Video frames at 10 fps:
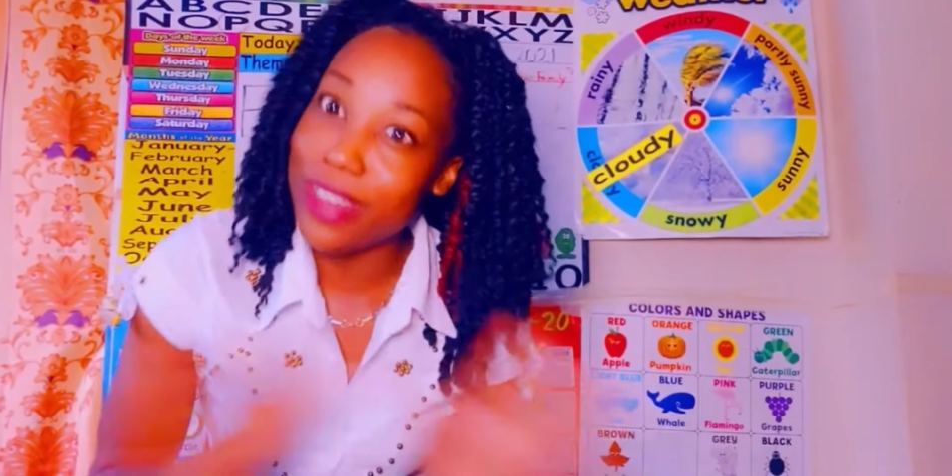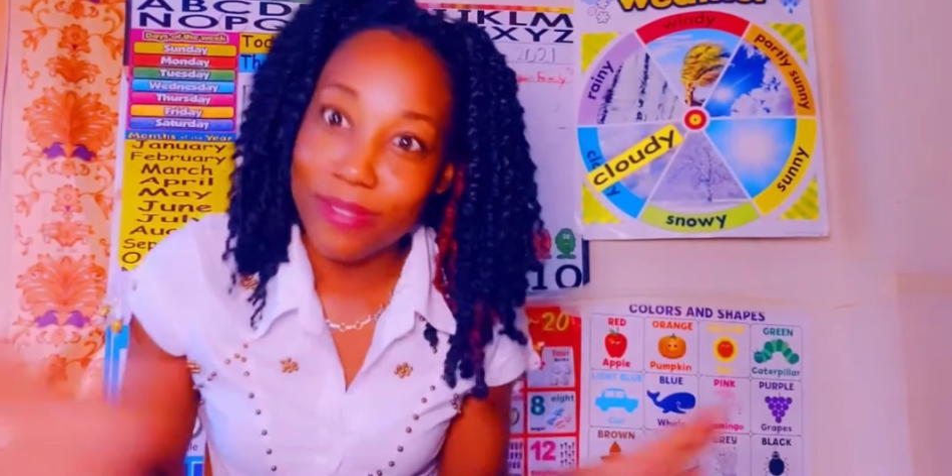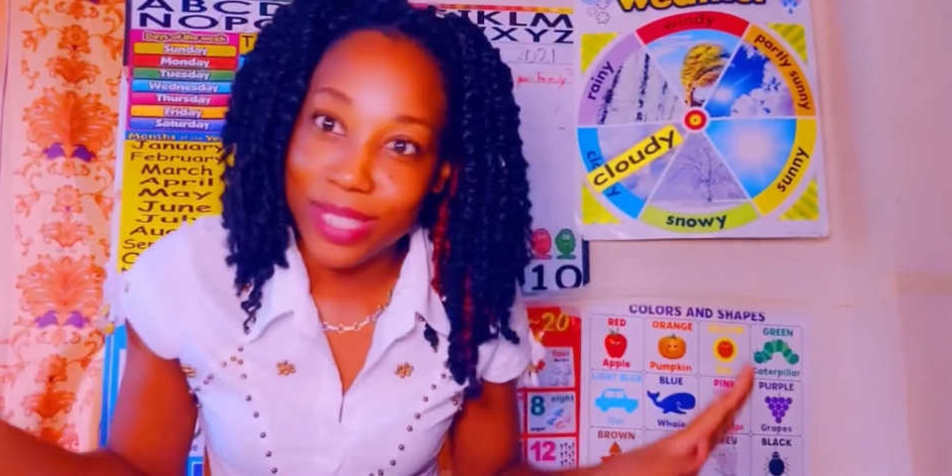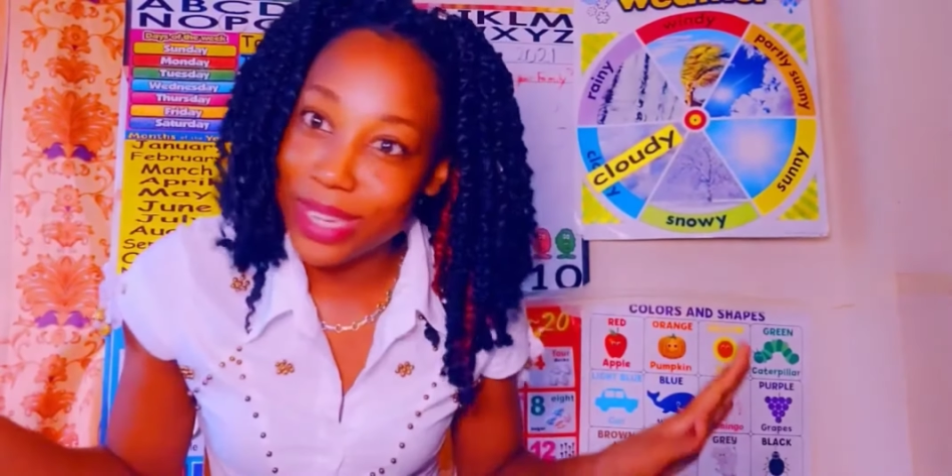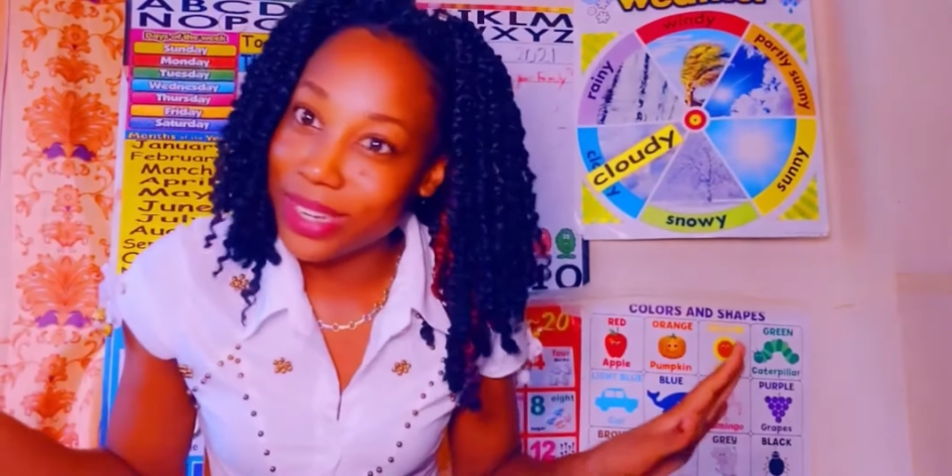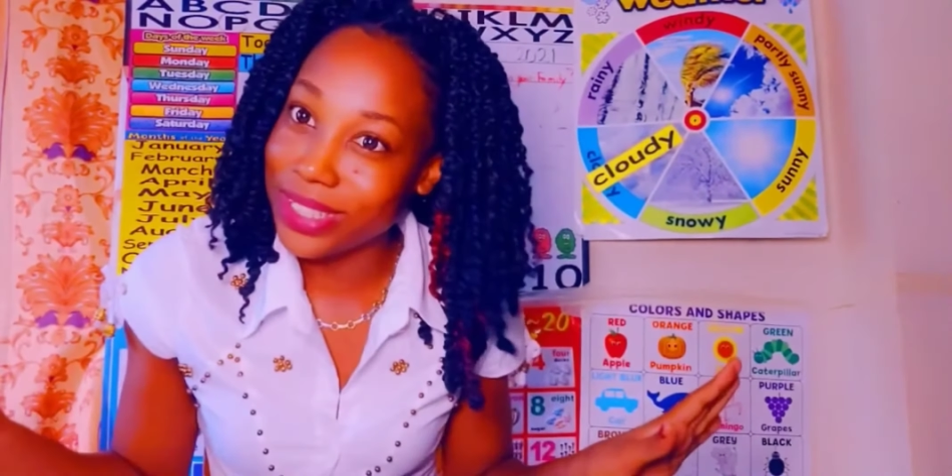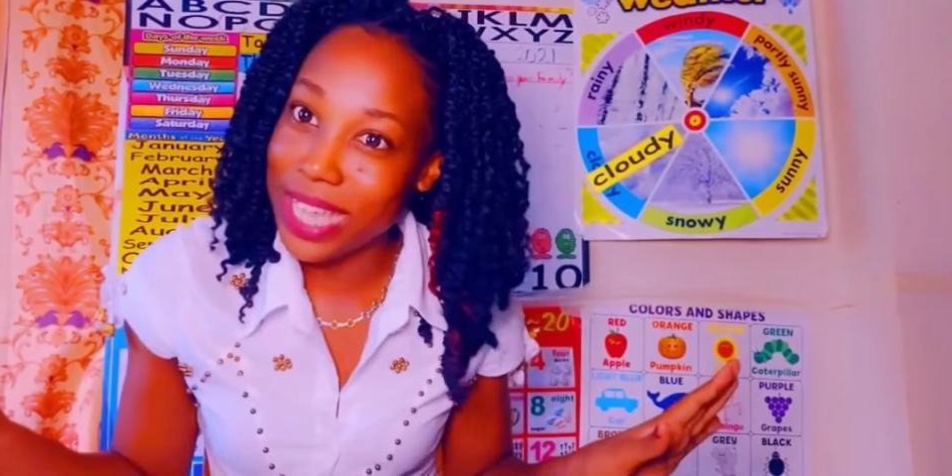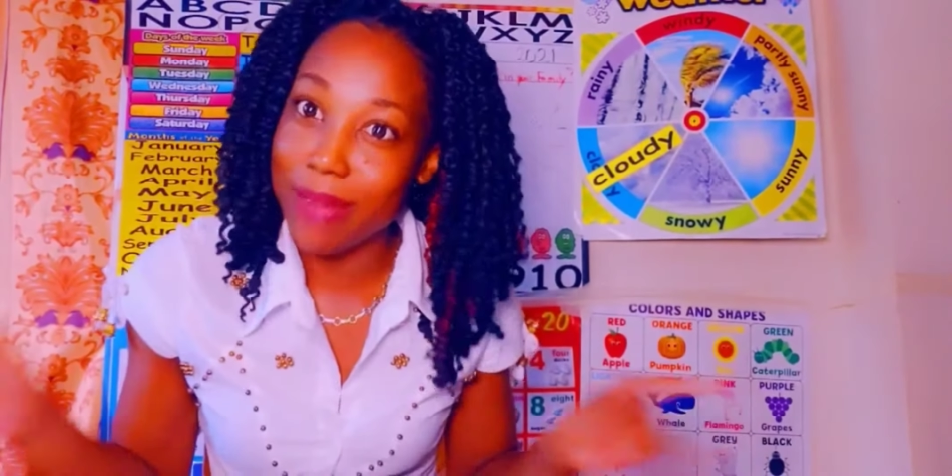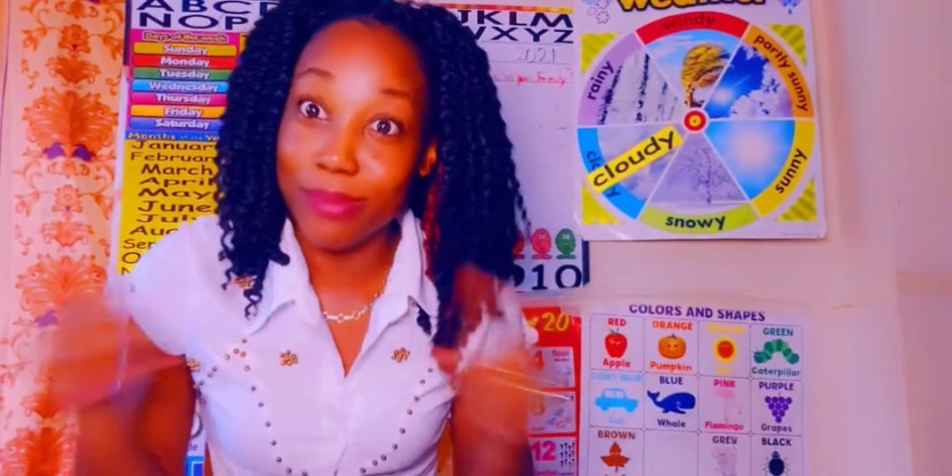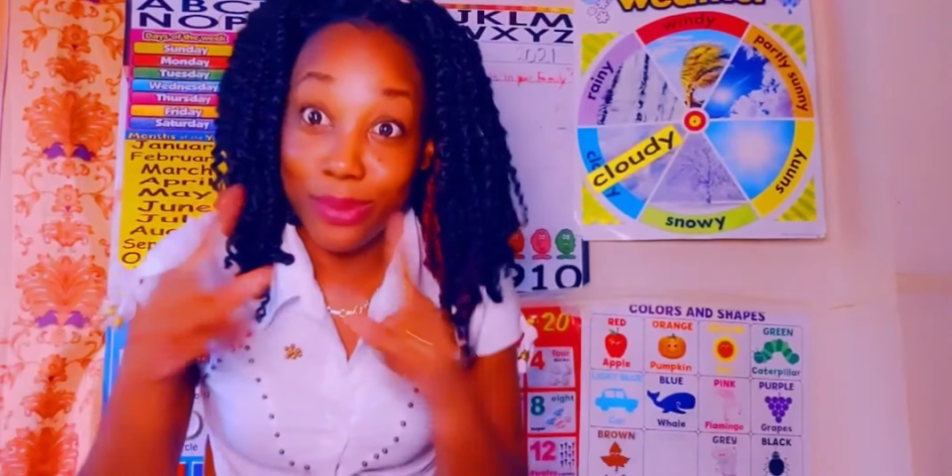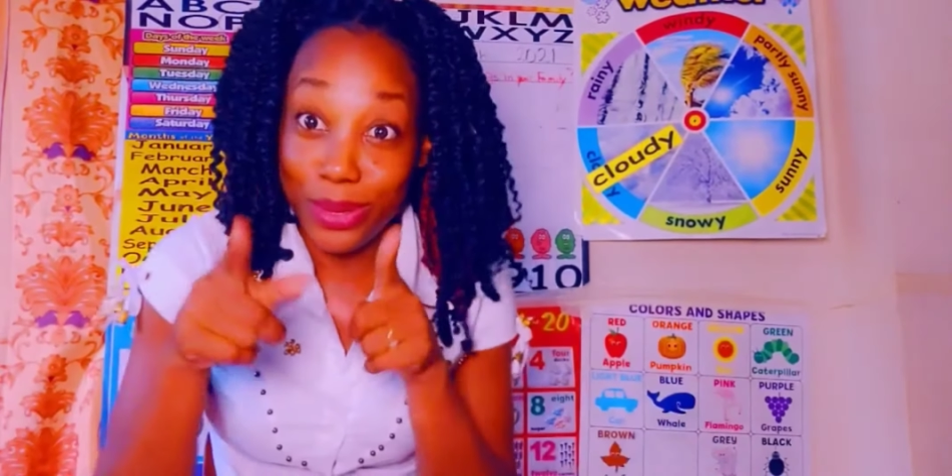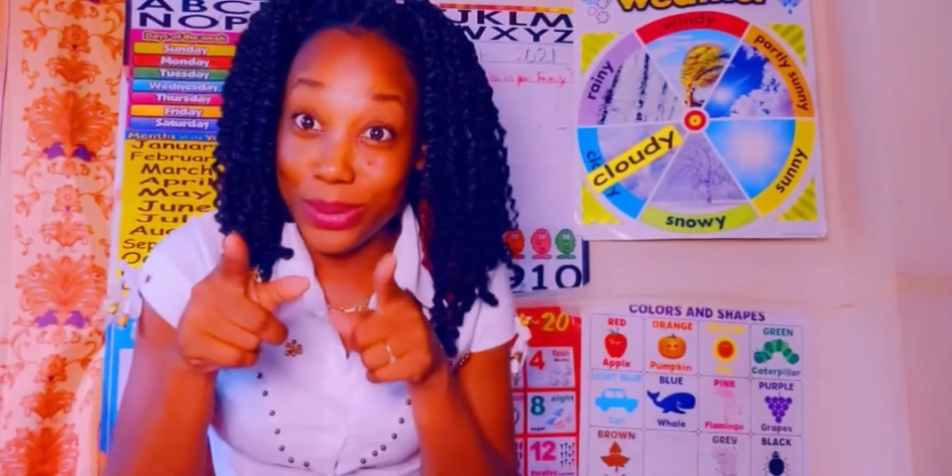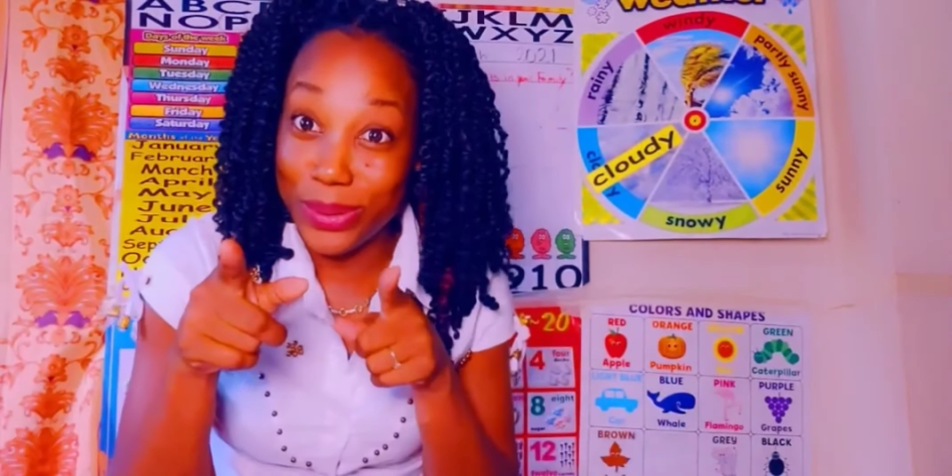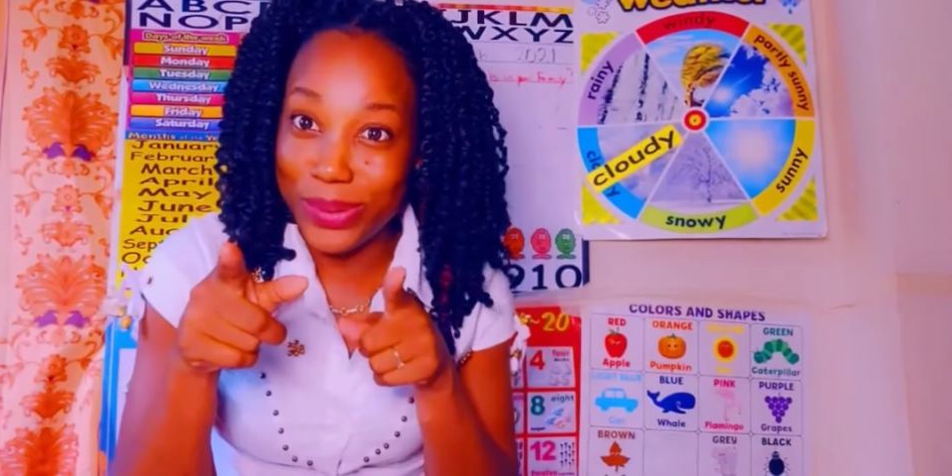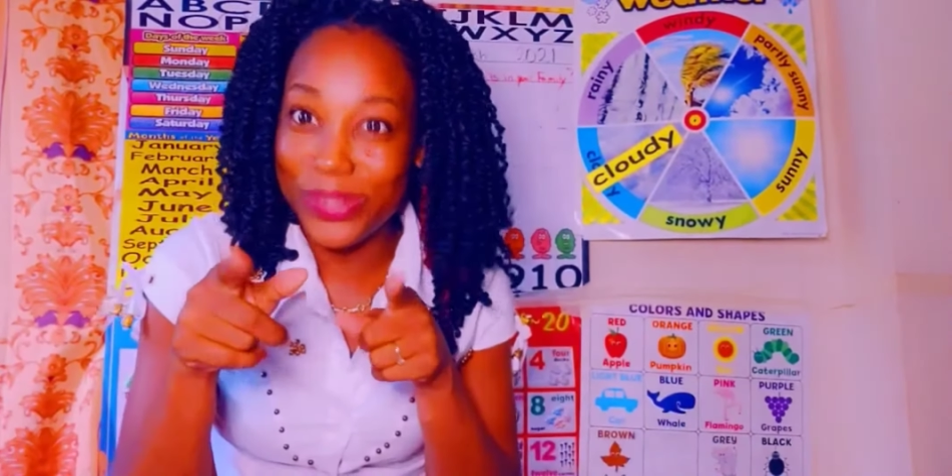circle time. Do you?